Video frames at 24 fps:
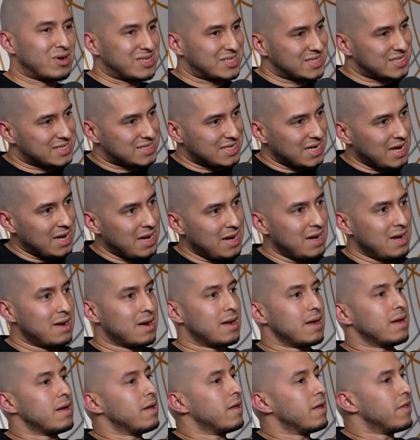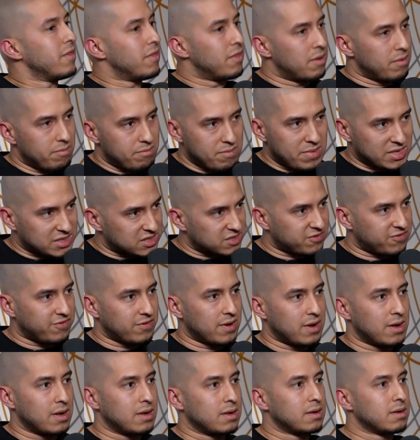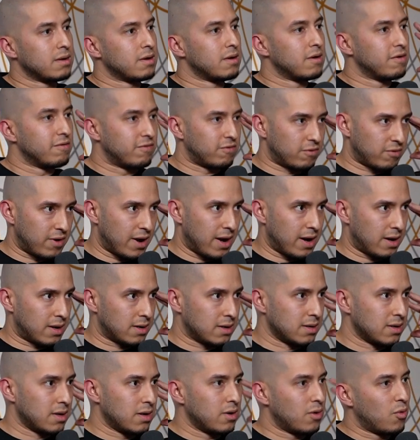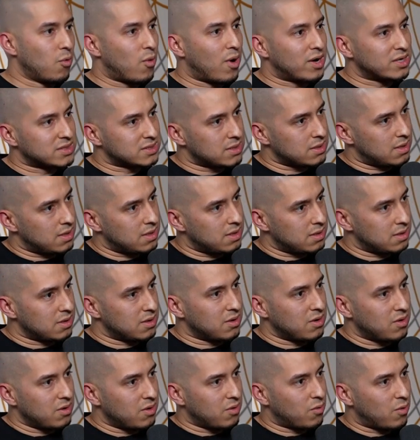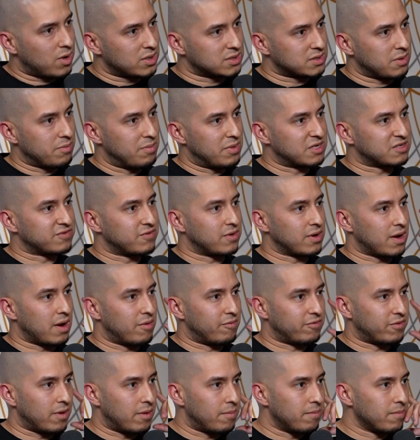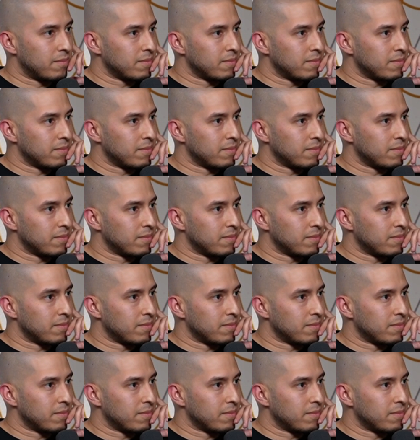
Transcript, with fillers: Christine, the misfit Ferea. Yeah. Where does the where does the misfit come from?